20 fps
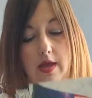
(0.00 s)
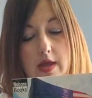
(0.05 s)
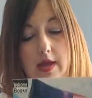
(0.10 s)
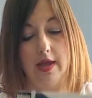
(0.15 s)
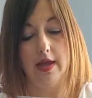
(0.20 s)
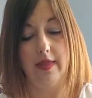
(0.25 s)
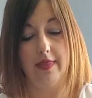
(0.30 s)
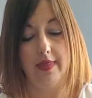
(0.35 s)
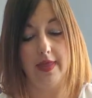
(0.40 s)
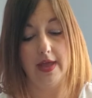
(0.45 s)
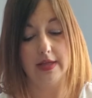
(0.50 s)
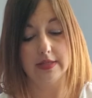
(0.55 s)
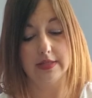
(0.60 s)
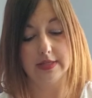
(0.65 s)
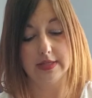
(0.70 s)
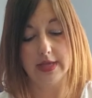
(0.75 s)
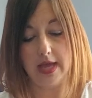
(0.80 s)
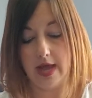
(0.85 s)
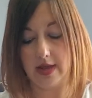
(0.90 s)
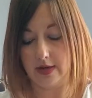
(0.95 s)
And that's
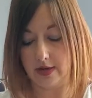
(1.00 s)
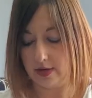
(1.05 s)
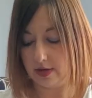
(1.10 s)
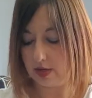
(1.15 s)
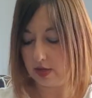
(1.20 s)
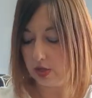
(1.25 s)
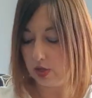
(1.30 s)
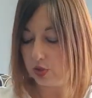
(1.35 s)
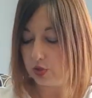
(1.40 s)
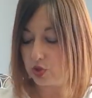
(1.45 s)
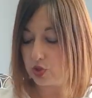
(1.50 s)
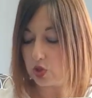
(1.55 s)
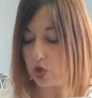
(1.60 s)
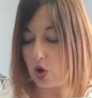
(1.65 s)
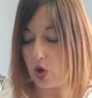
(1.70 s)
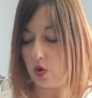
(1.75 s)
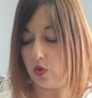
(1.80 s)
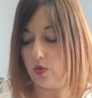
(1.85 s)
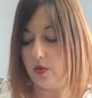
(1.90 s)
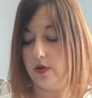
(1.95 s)
the end.
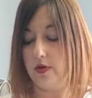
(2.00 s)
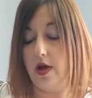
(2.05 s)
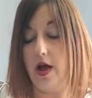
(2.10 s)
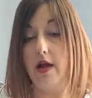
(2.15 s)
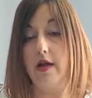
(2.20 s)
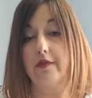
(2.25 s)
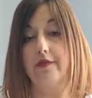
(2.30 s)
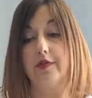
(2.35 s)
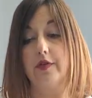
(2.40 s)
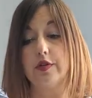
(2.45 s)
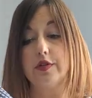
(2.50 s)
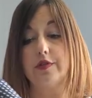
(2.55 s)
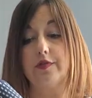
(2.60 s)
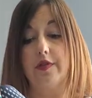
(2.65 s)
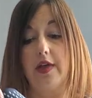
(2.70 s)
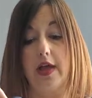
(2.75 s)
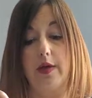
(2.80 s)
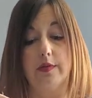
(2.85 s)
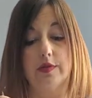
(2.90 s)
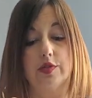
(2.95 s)
So our first
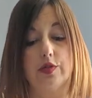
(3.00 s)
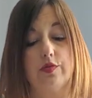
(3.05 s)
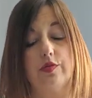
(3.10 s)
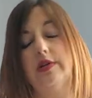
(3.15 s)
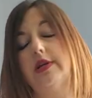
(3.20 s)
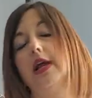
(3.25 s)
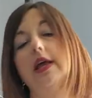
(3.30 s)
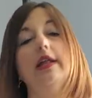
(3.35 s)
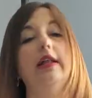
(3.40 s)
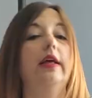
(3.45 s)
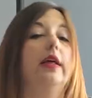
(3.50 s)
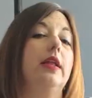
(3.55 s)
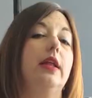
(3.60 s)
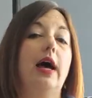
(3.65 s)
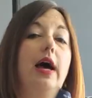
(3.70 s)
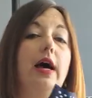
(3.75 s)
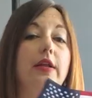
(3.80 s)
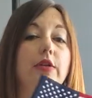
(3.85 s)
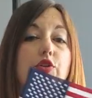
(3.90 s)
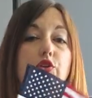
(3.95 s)
flag was created
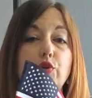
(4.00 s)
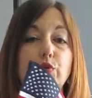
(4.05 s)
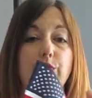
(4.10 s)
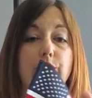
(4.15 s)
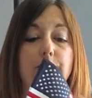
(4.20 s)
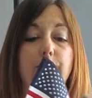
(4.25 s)
on June